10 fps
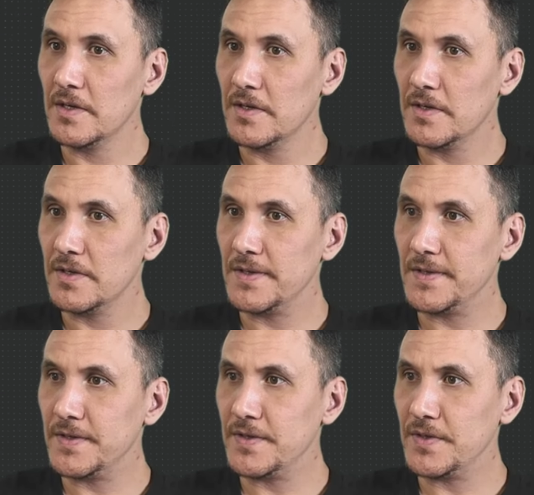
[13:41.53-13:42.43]

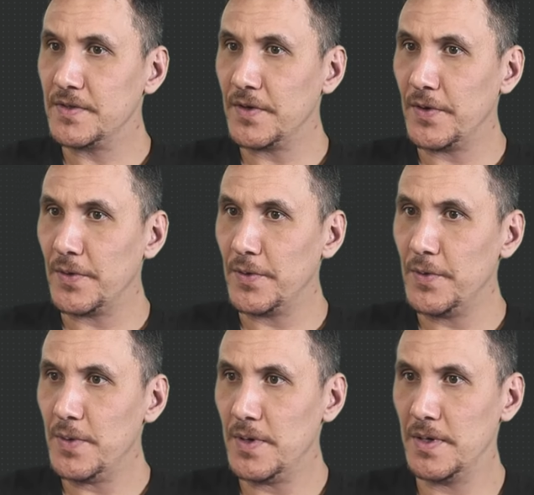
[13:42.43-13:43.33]

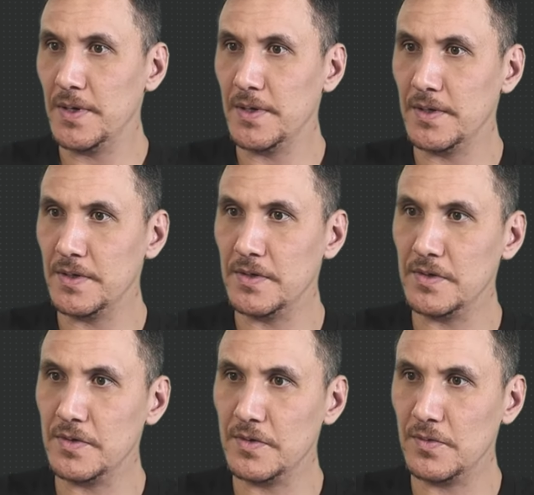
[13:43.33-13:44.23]
So
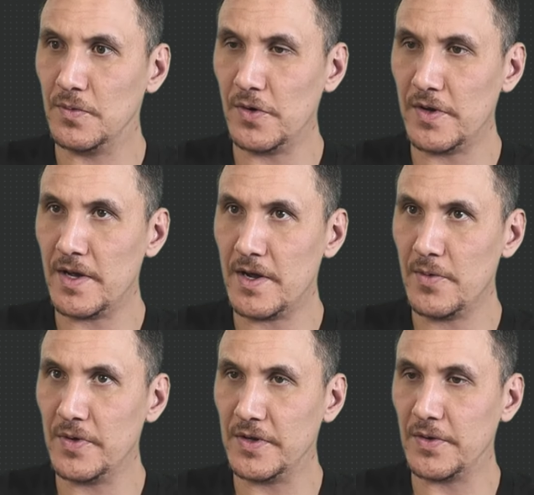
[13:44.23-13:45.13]
what are
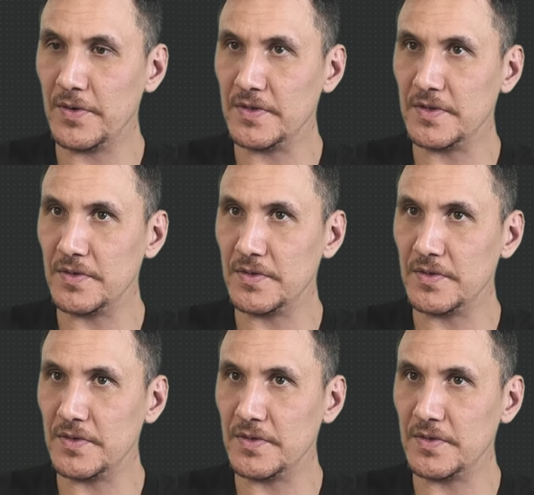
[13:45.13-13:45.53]
we going to do